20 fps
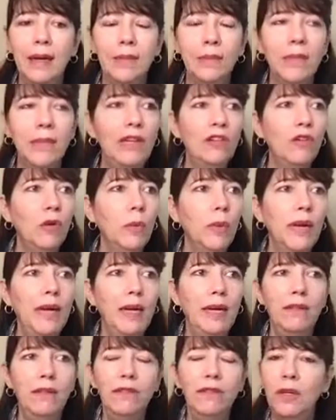
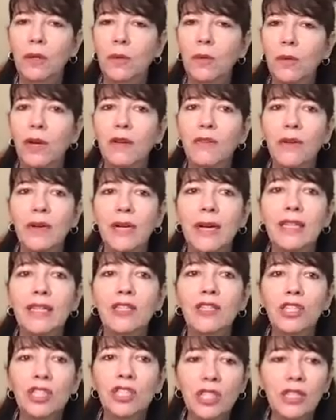microwave, wherever,
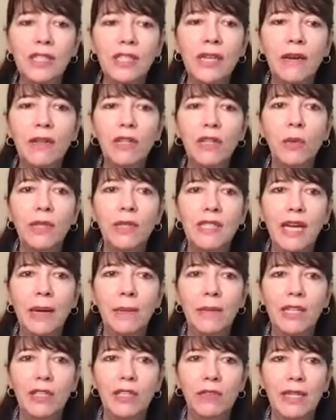it's just telling you what
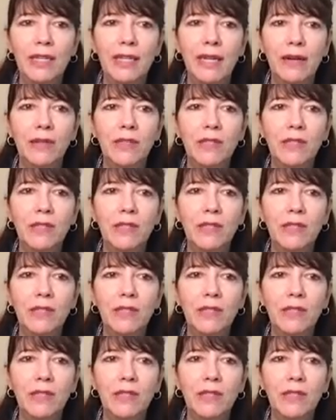time it is right now.